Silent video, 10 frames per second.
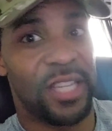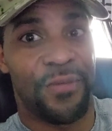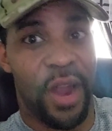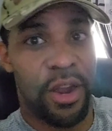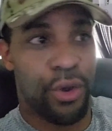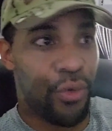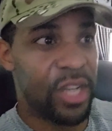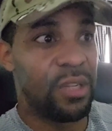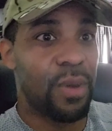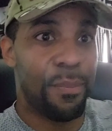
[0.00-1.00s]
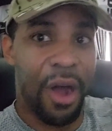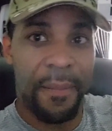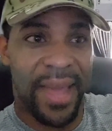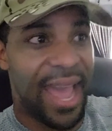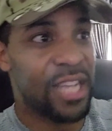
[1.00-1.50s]
that's very aggressive with
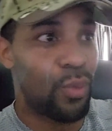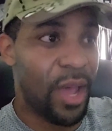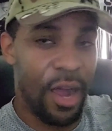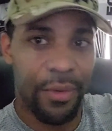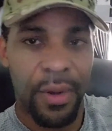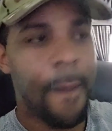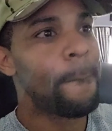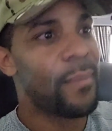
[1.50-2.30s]
pump gas, whatever,